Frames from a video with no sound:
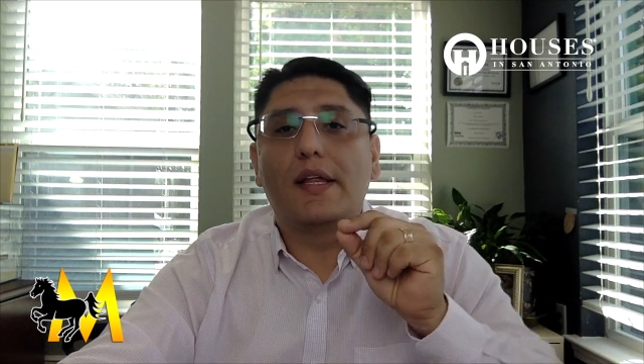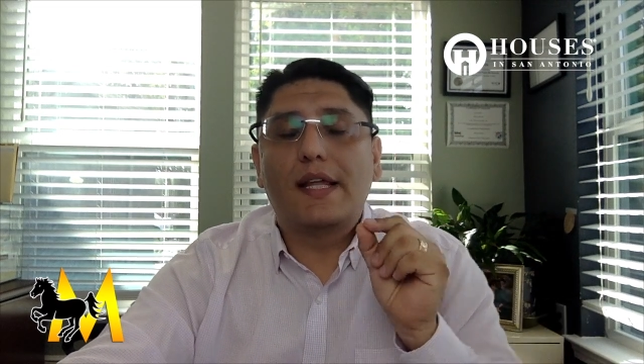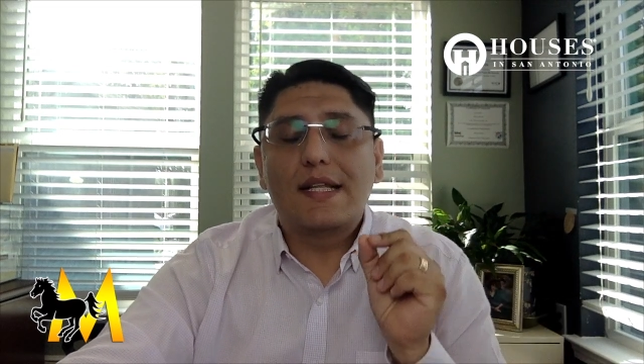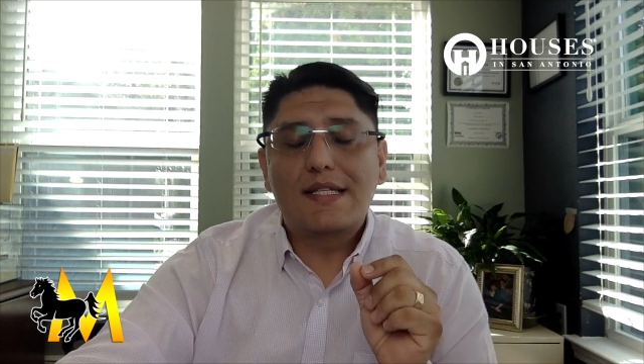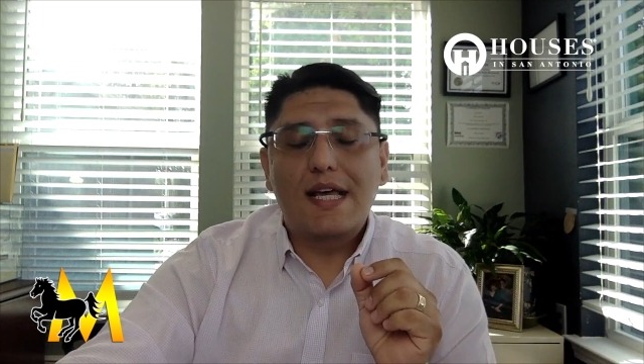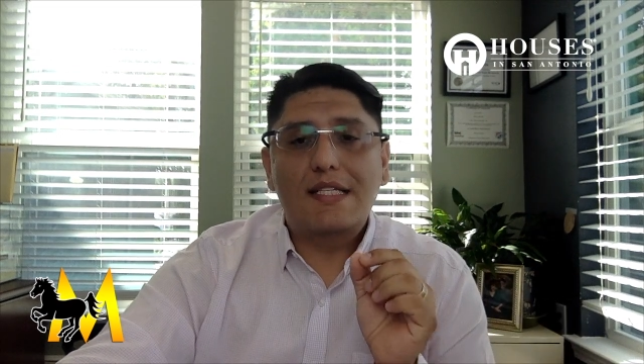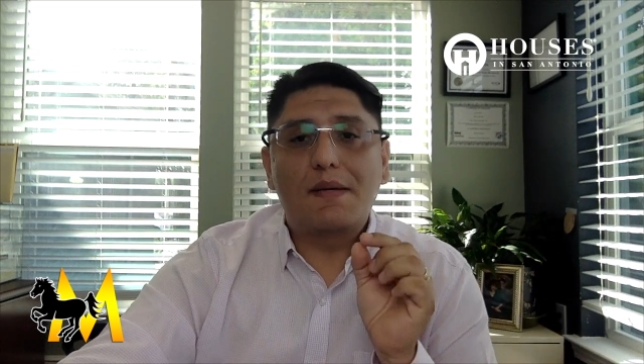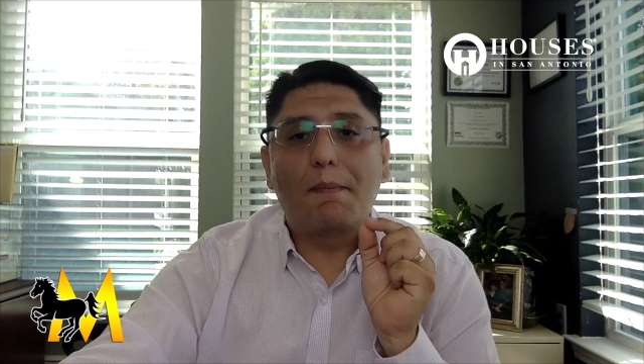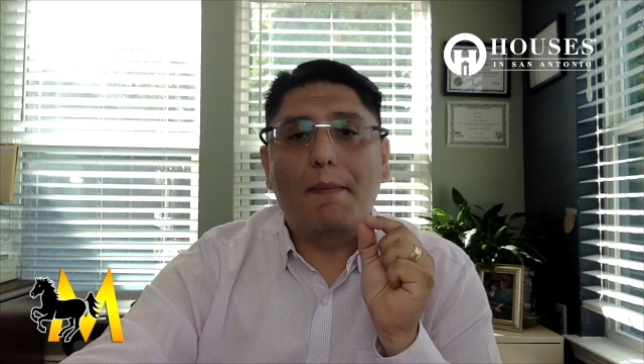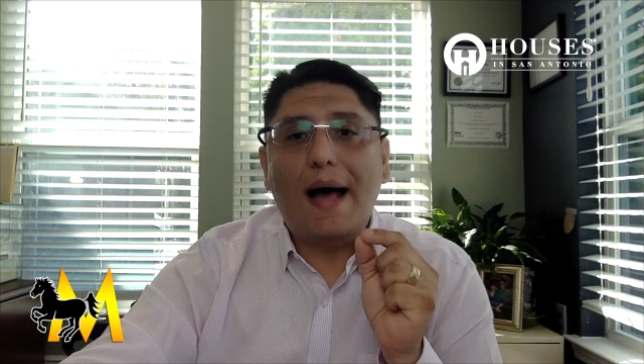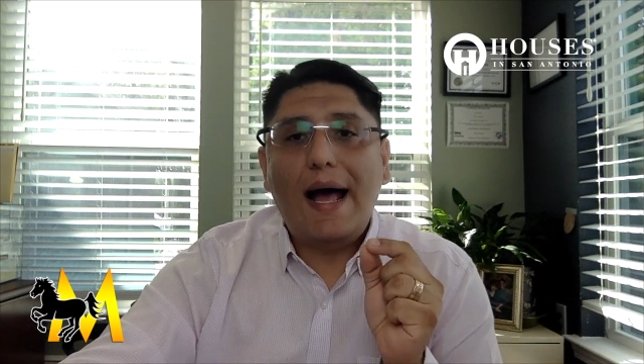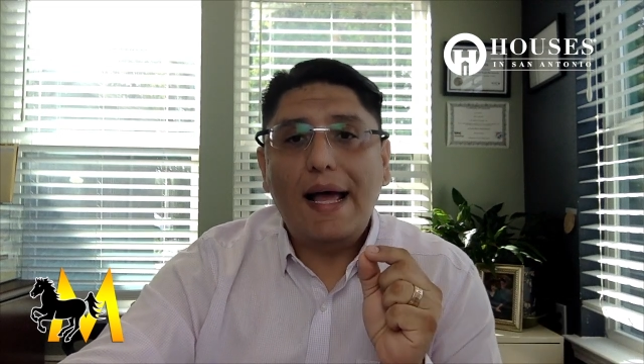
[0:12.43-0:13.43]
that says
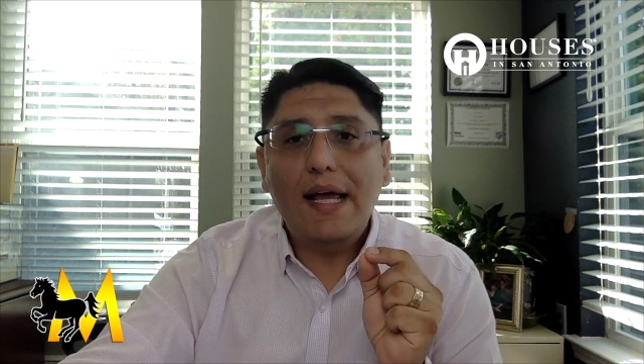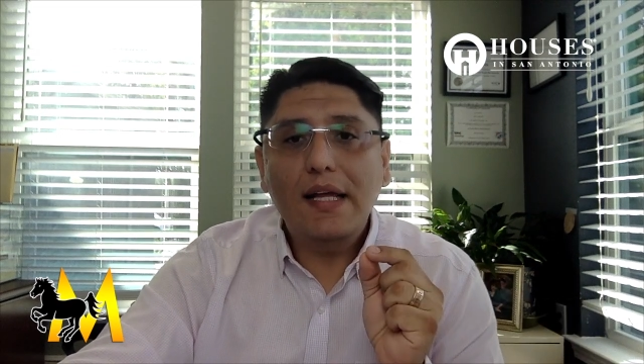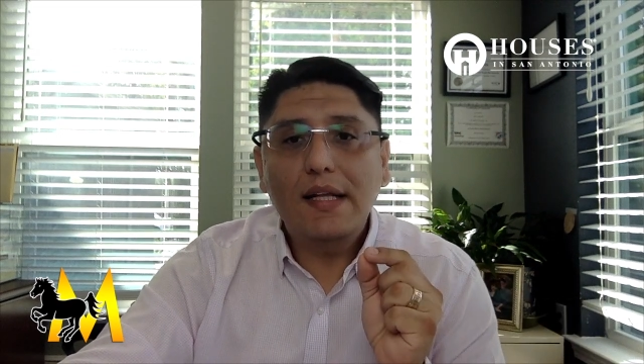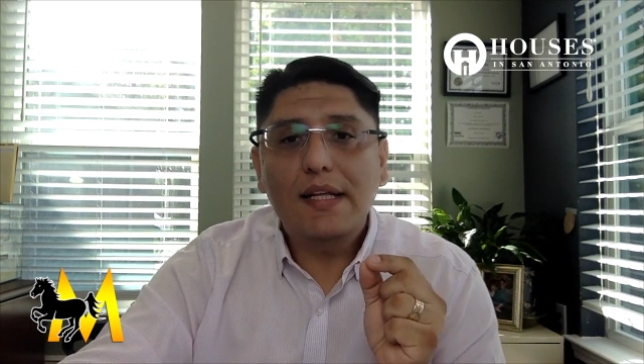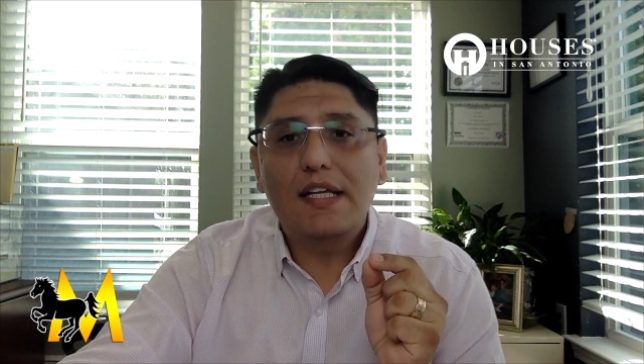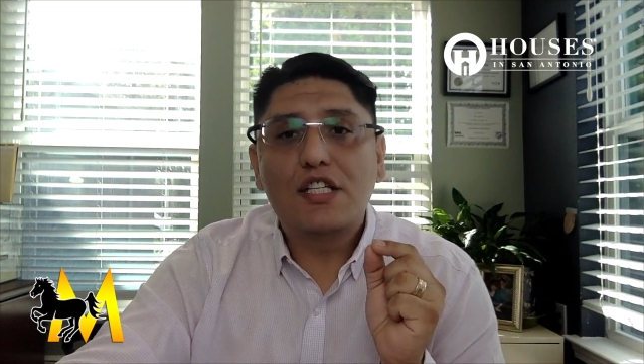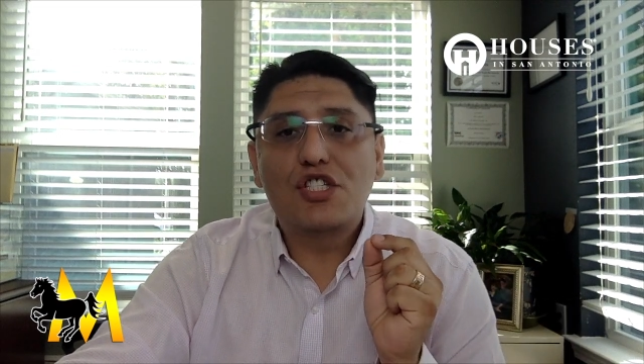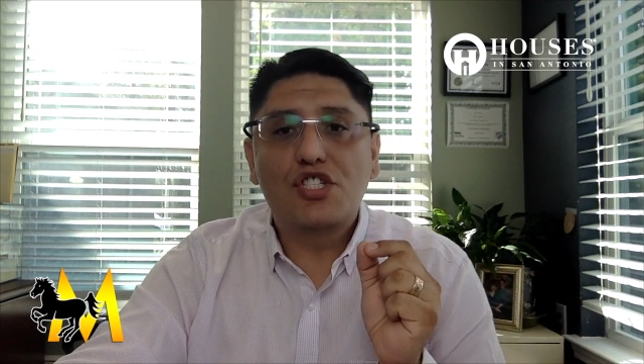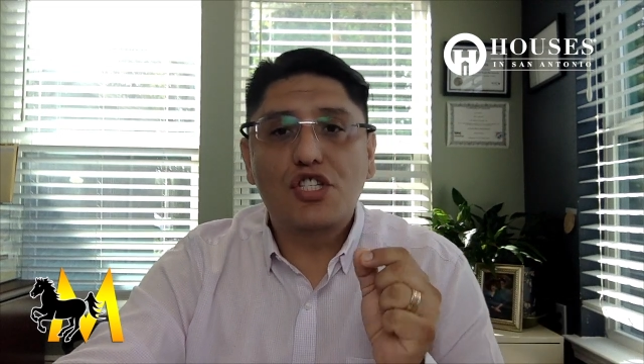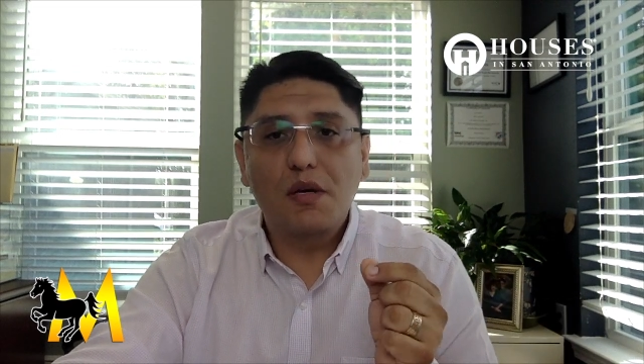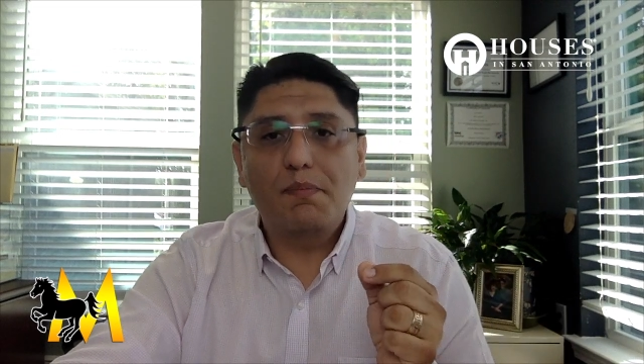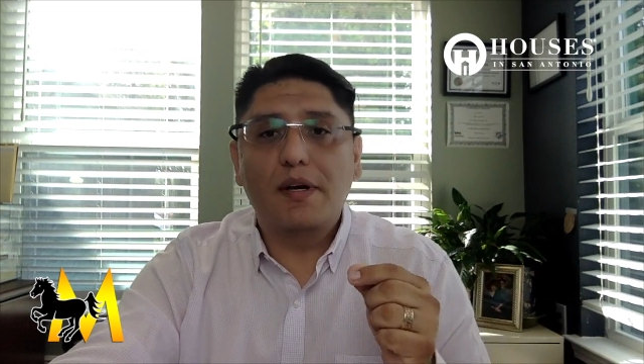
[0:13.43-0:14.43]
buying is
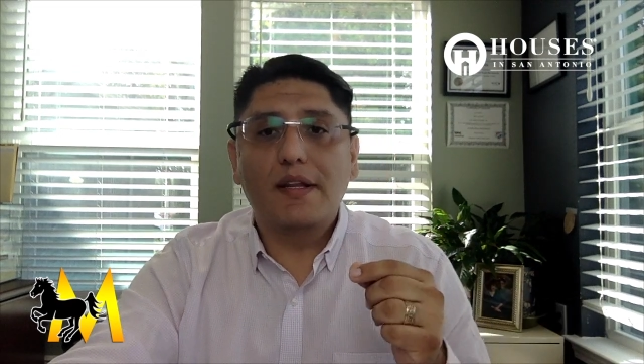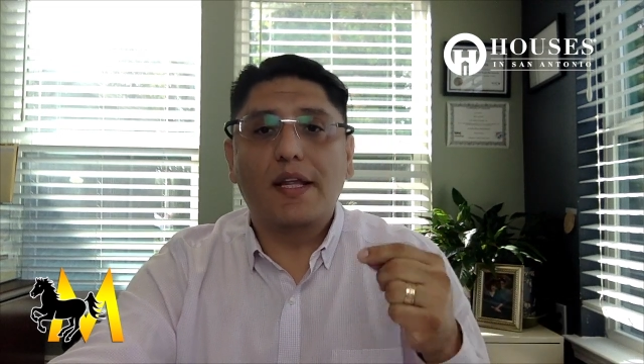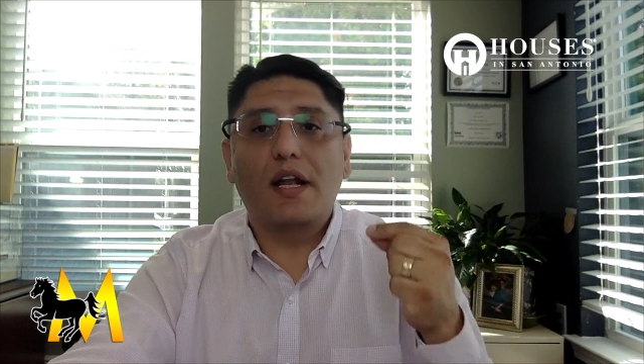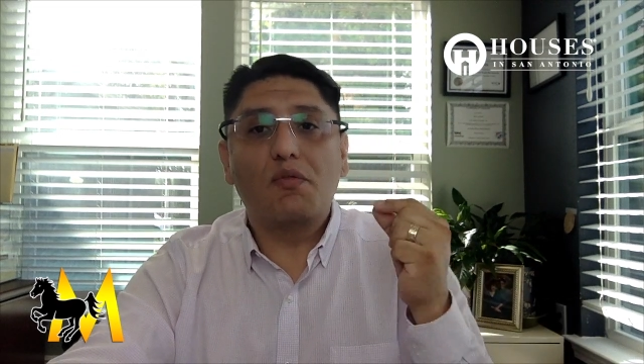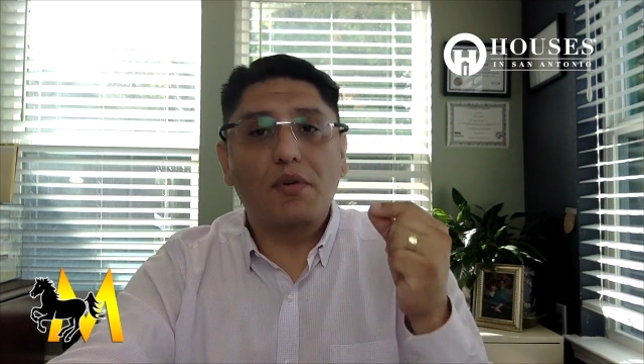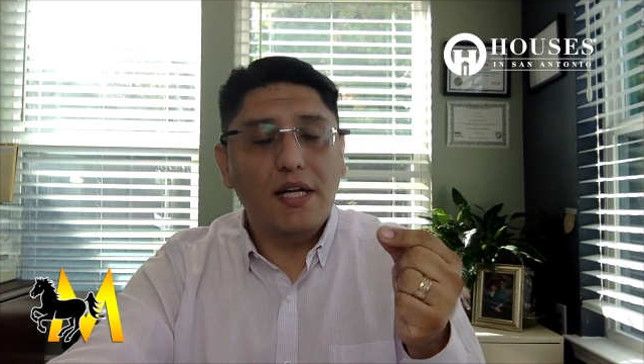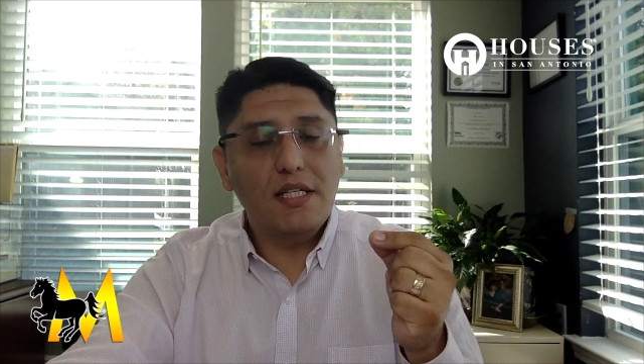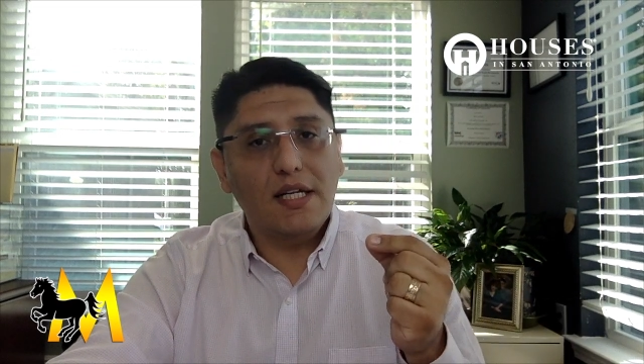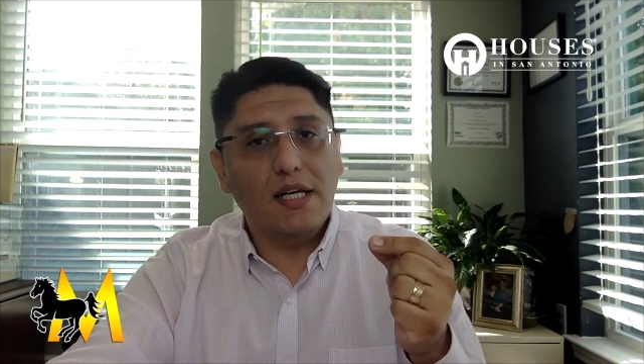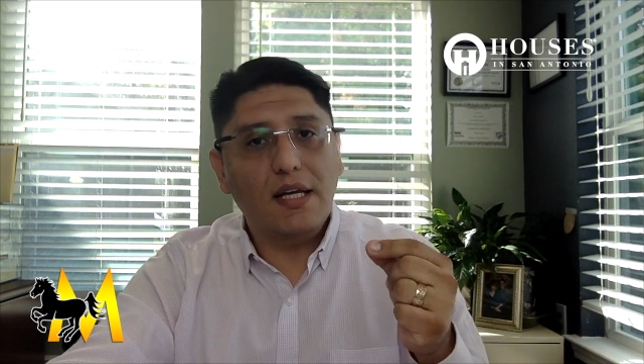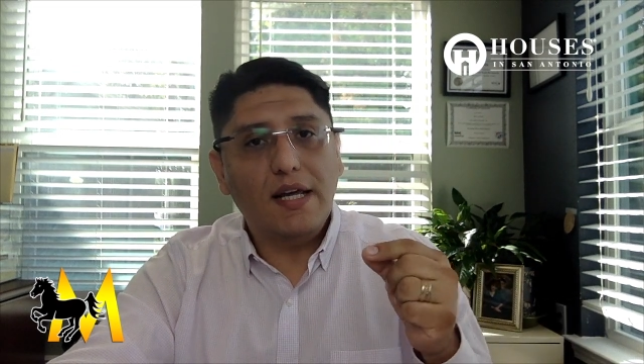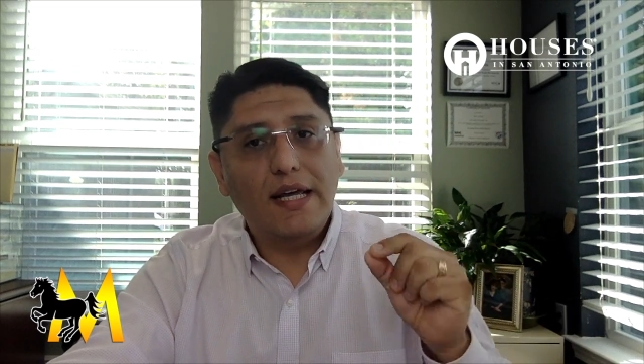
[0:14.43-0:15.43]
cheaper than
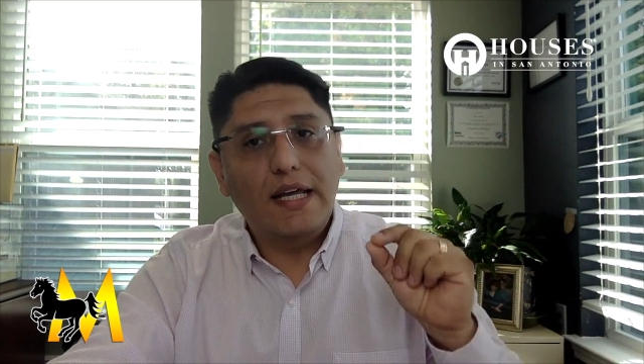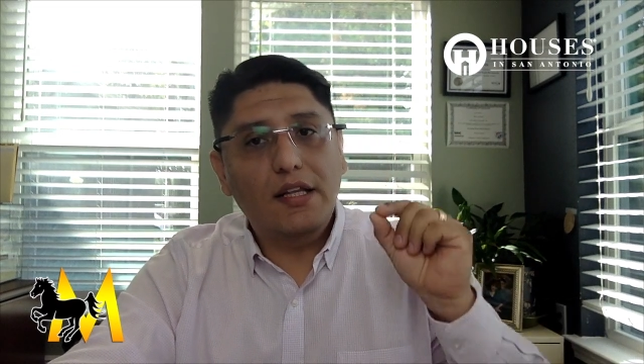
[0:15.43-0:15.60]
renting